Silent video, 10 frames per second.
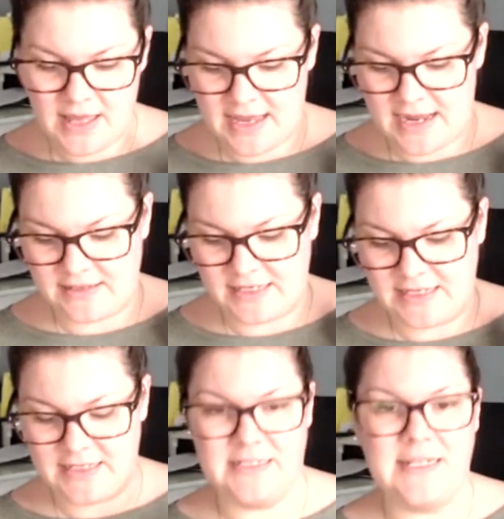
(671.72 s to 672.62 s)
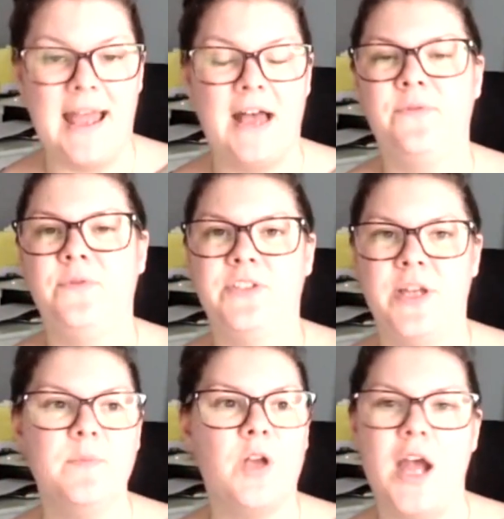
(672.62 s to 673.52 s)
and it is to have
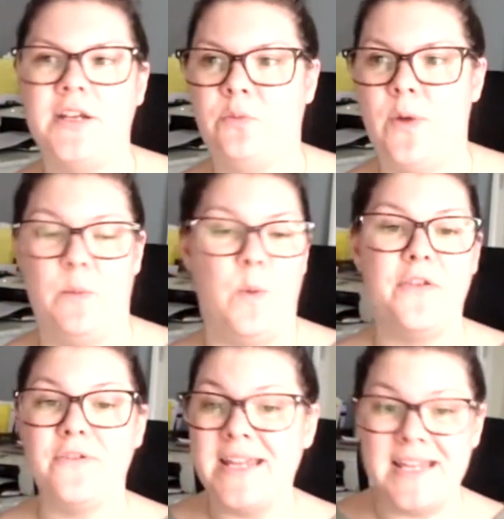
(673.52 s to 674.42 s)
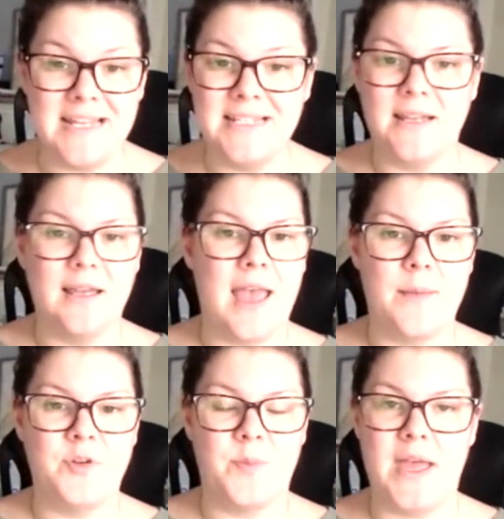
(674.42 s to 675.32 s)
some kind of way, whether it is a
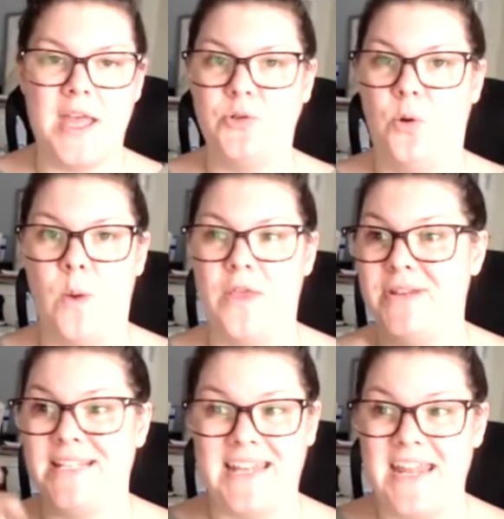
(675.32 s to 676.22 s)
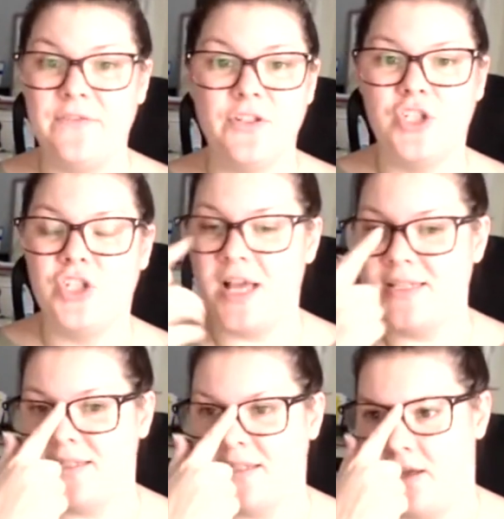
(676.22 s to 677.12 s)
capture page or whether it is even
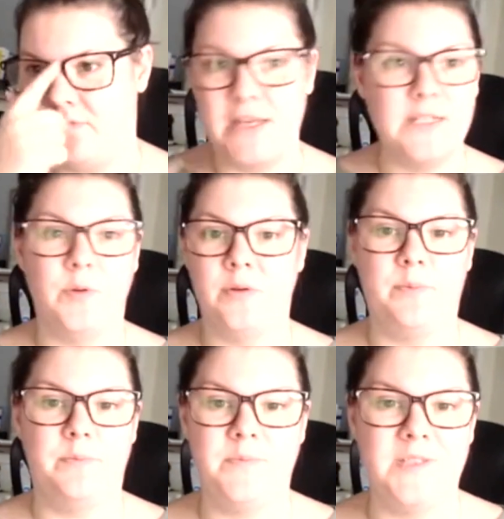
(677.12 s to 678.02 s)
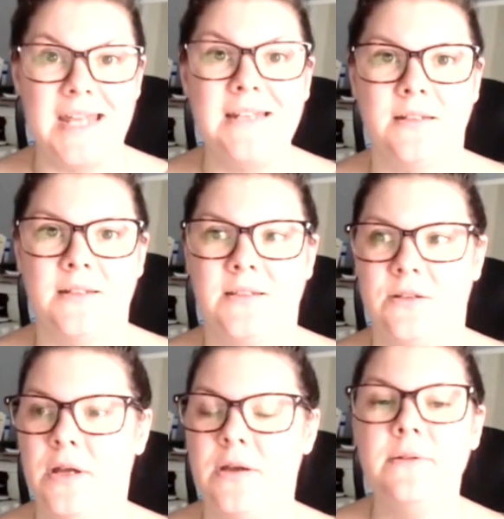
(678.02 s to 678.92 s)
just a Facebook status, you
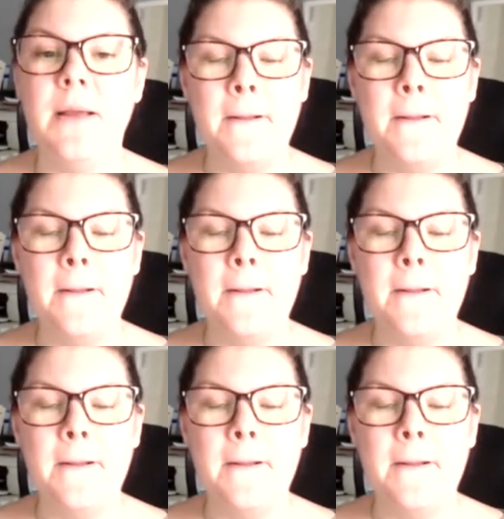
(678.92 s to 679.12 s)
know,